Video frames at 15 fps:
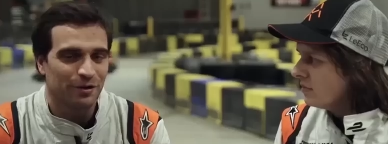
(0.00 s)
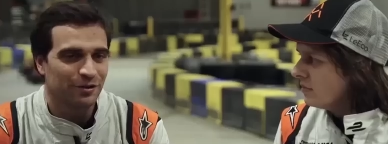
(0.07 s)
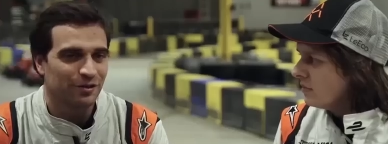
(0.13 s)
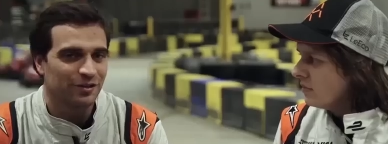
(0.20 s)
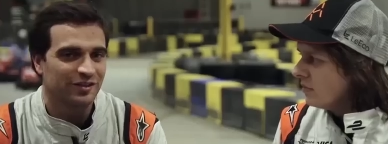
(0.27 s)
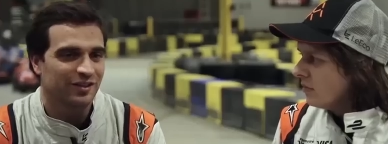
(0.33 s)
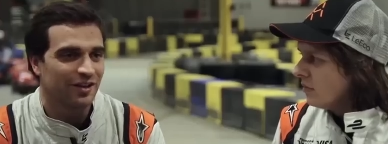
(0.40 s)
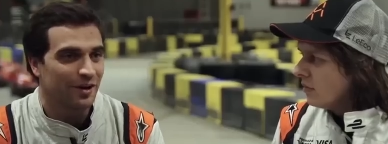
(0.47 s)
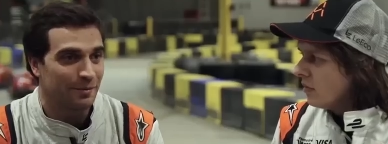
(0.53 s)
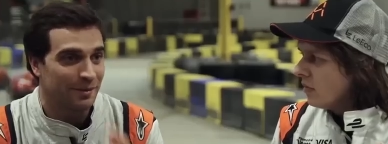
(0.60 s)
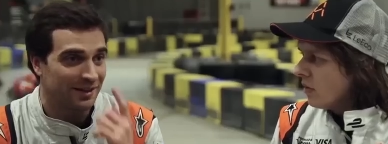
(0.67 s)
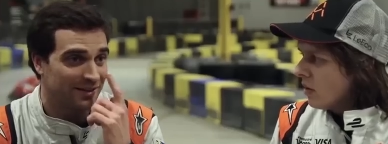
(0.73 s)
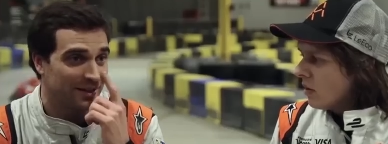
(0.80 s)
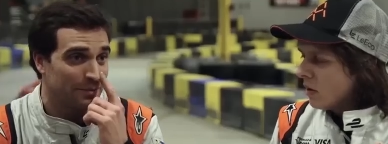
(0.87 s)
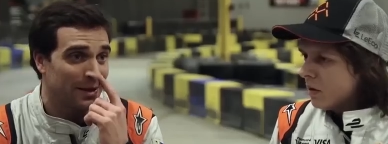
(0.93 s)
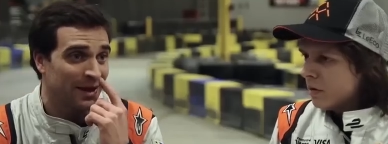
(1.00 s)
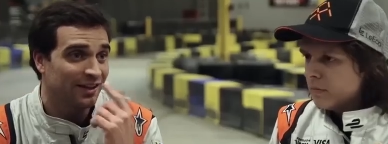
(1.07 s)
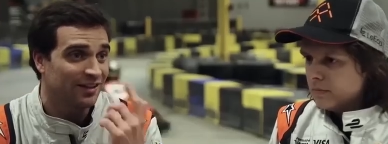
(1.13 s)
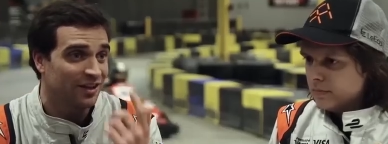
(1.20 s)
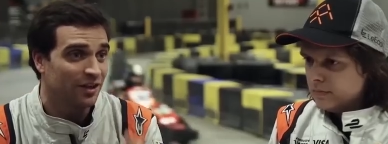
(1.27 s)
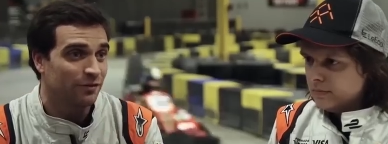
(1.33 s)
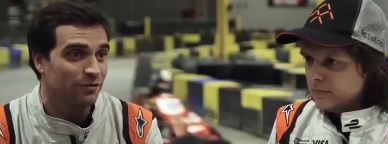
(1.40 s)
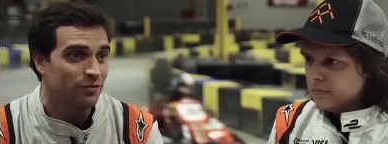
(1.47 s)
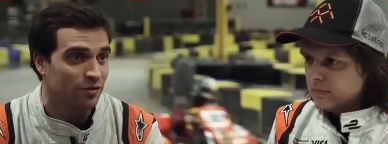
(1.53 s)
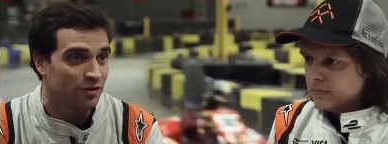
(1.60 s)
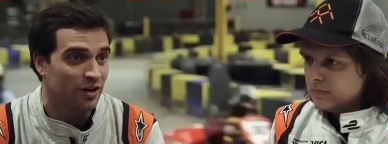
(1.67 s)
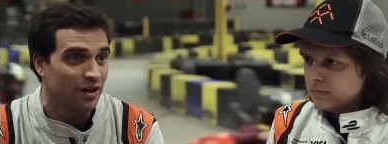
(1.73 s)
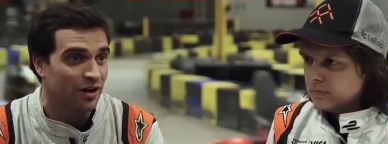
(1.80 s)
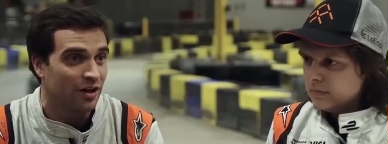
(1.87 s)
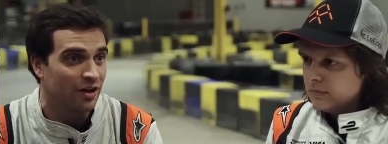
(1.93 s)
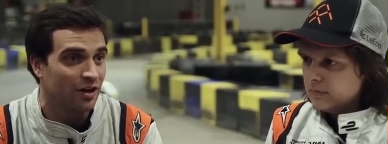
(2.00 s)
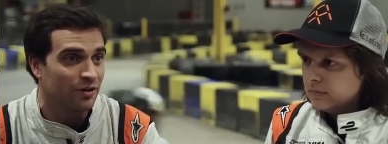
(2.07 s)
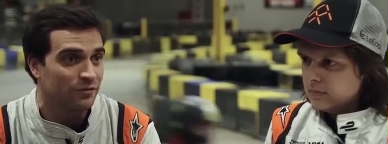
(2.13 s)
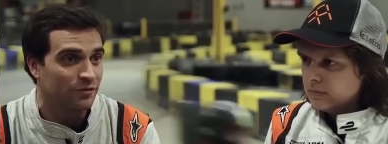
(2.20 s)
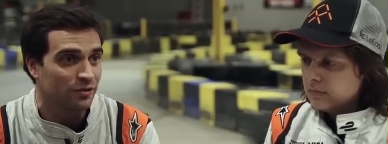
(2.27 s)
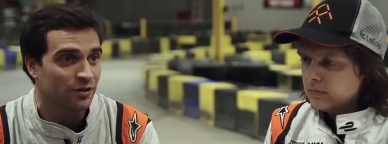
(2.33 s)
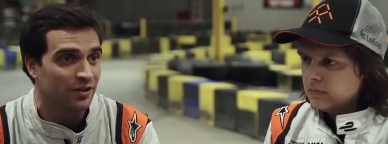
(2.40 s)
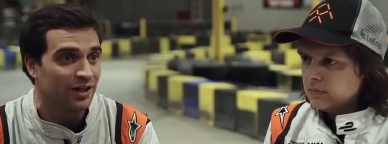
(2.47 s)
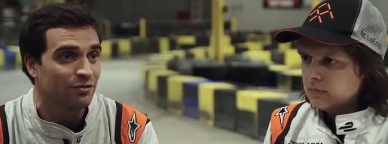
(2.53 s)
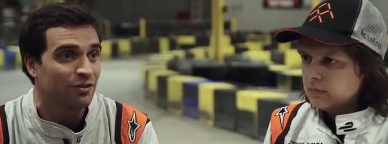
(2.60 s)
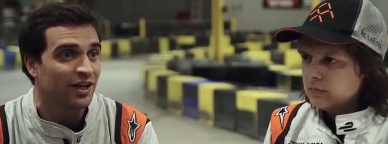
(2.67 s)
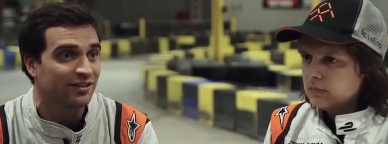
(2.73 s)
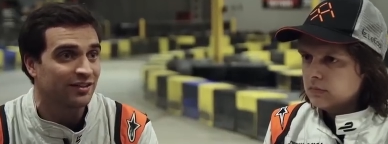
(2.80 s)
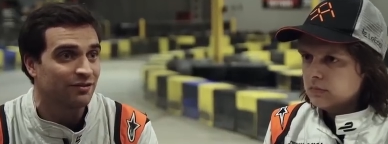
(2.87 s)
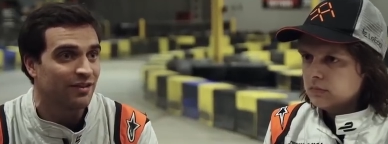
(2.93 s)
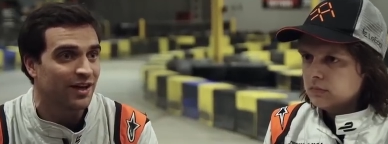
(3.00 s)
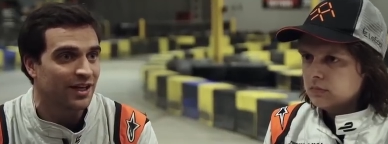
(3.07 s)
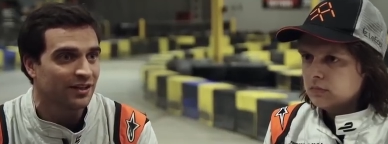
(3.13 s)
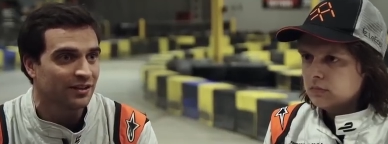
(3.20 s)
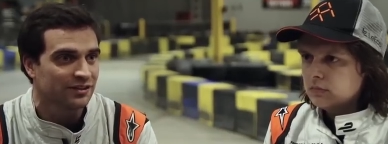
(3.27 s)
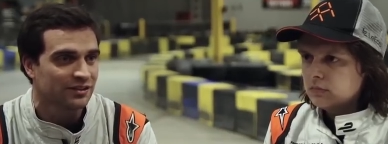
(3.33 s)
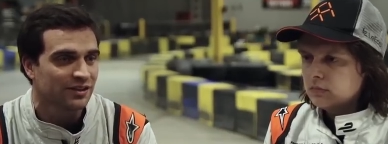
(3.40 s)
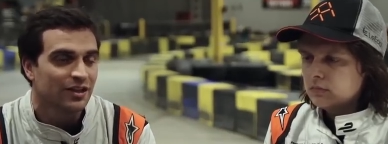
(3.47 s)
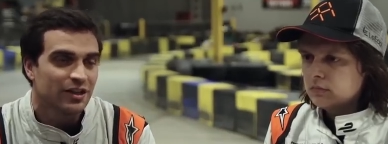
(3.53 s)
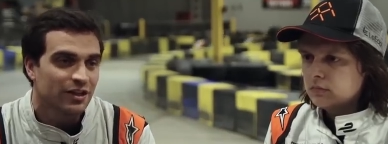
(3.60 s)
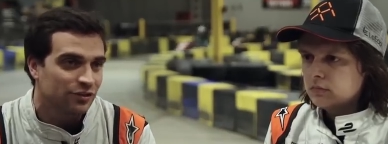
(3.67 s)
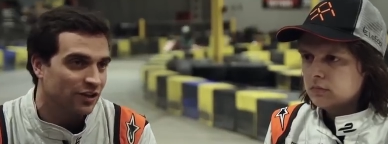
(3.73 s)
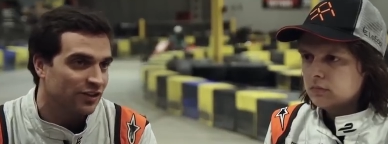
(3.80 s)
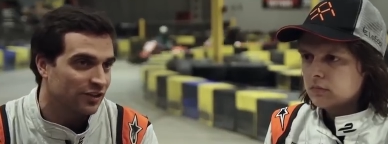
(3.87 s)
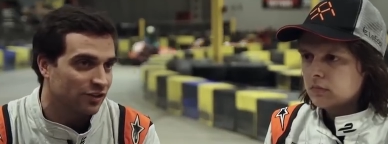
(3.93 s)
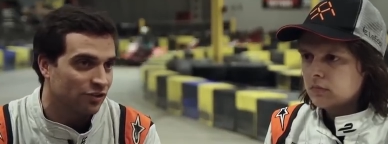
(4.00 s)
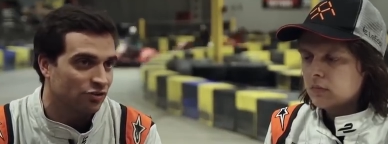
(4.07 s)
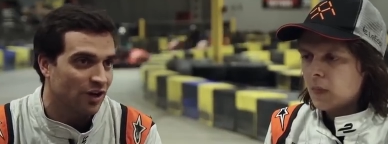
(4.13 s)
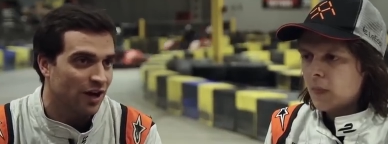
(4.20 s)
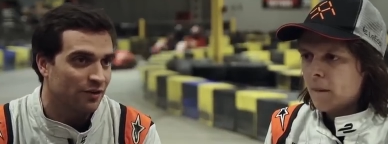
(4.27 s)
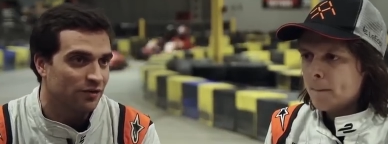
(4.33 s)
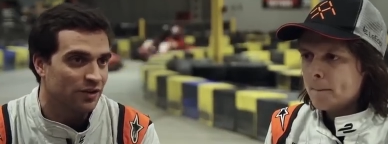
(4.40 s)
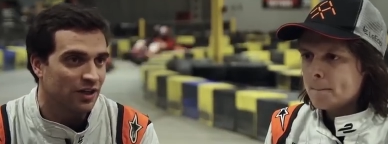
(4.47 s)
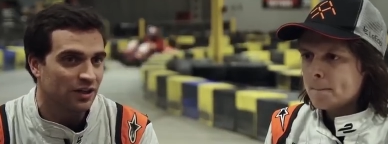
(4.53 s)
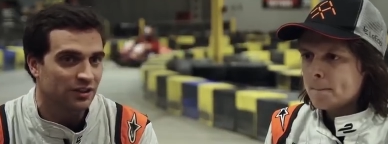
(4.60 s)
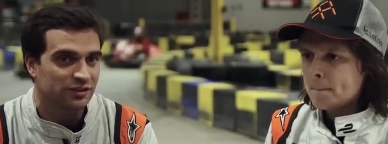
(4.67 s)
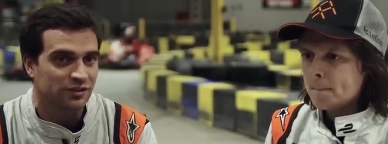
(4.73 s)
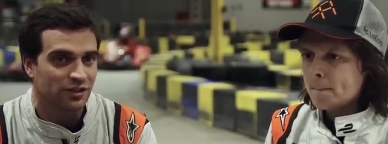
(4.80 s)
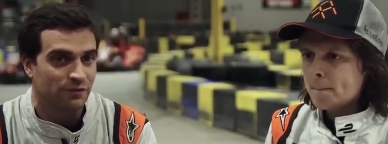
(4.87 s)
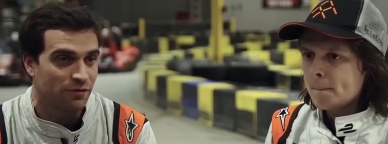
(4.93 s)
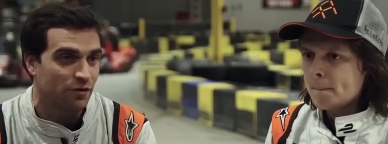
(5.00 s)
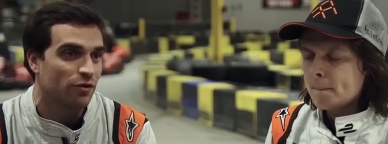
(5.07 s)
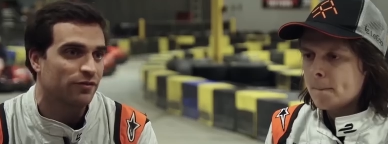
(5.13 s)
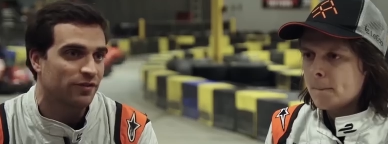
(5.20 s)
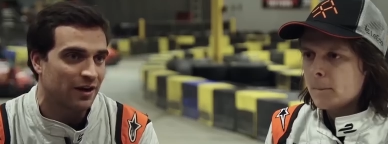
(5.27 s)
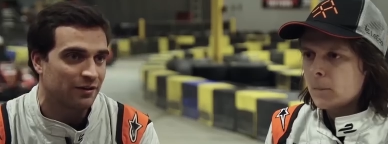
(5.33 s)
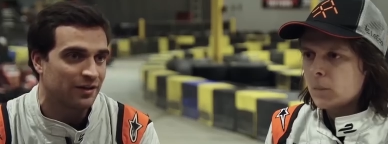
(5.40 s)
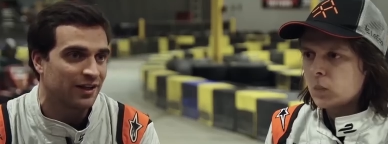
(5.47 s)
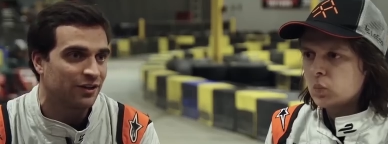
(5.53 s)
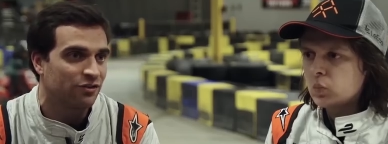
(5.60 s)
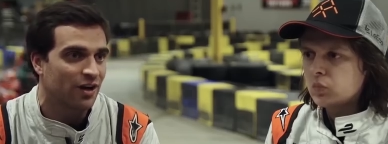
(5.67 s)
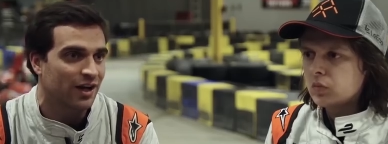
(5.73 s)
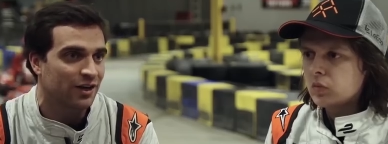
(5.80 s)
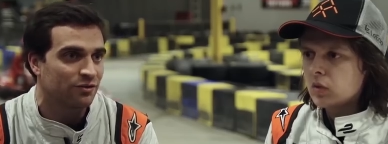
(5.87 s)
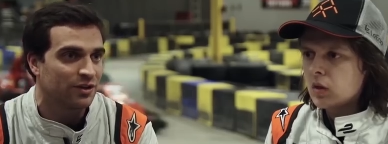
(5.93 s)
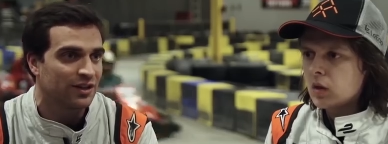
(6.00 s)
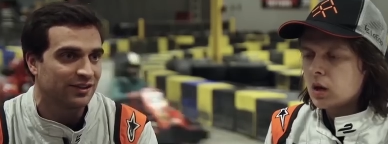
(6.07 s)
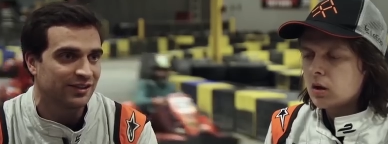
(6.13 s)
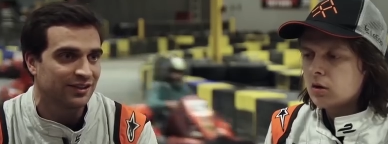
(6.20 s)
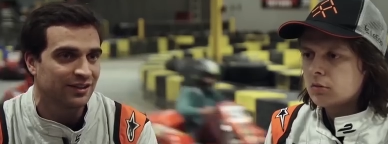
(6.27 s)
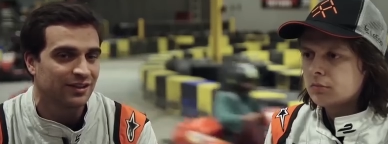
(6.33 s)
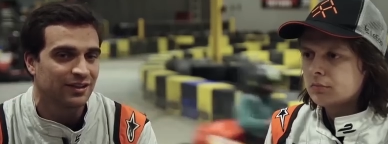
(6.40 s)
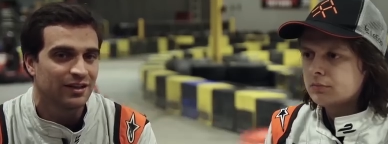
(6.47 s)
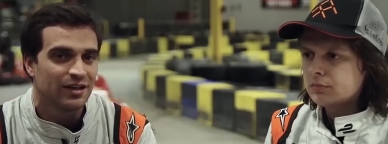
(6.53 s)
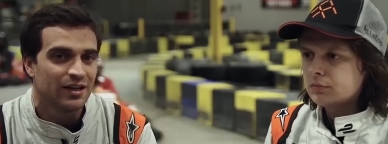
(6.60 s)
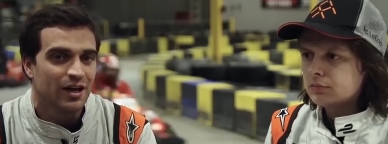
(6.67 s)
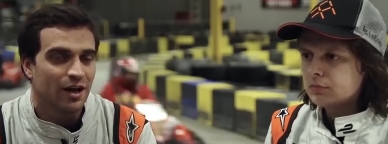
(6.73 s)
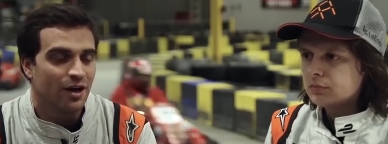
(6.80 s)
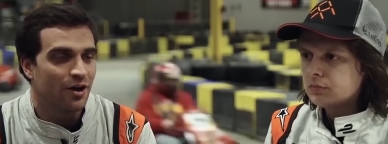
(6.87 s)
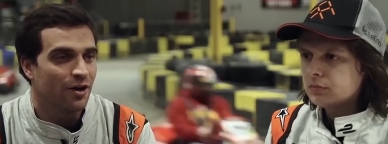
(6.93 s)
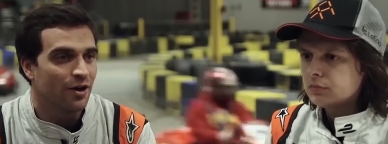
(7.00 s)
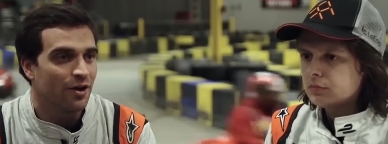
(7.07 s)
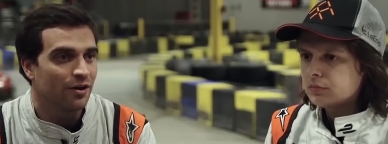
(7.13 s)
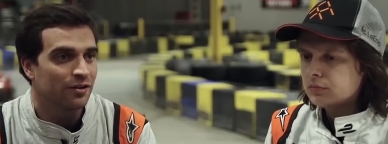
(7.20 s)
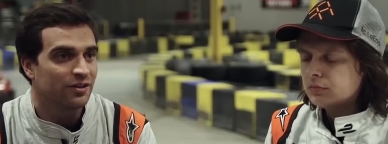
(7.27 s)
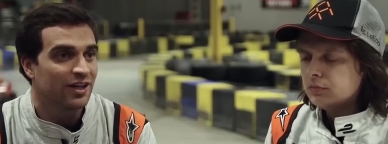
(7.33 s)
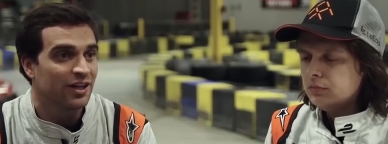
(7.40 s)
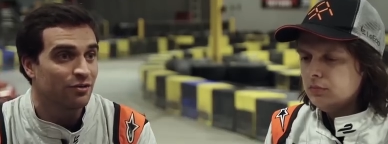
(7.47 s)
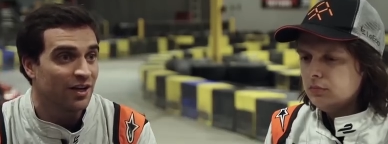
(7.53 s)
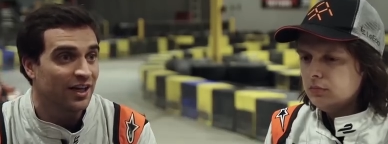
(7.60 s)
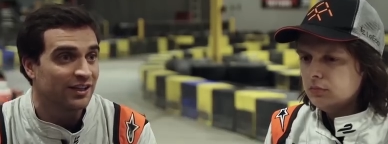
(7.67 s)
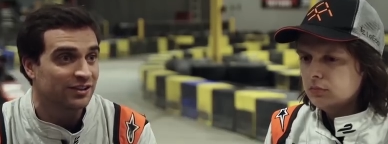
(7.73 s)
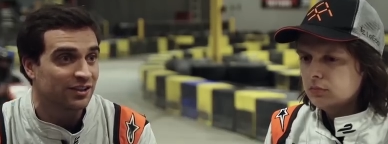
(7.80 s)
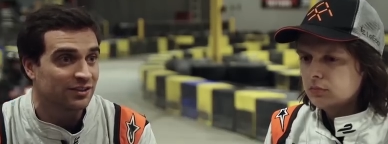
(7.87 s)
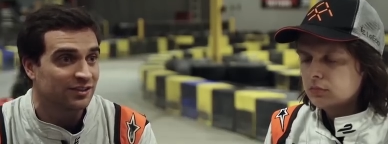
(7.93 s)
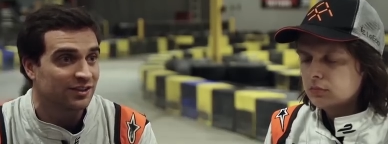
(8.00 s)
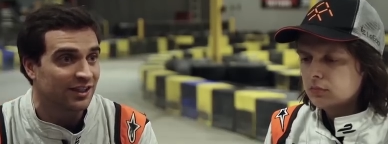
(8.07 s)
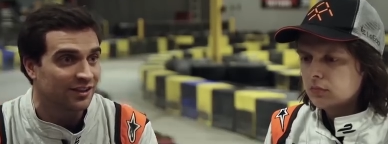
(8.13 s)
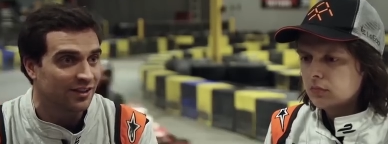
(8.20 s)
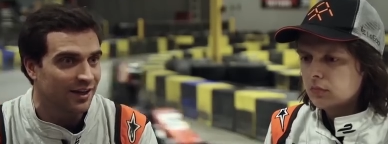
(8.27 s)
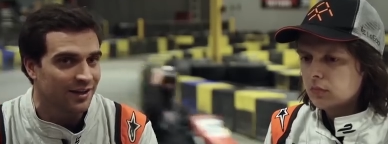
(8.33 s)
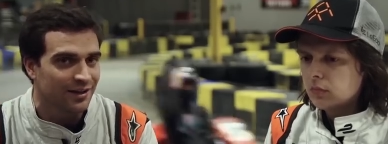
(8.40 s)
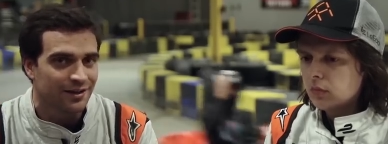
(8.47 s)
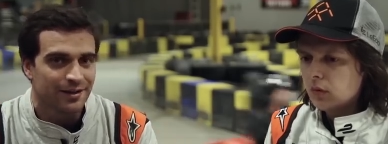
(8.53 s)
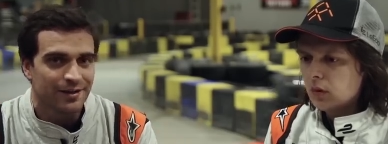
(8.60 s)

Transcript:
Speaker 1: Bodo is uh, my teammate here for the for the e-race in Vegas. So he's going to drive with us uh, for Faraday Dragon Racing uh, on the e-race on Saturday.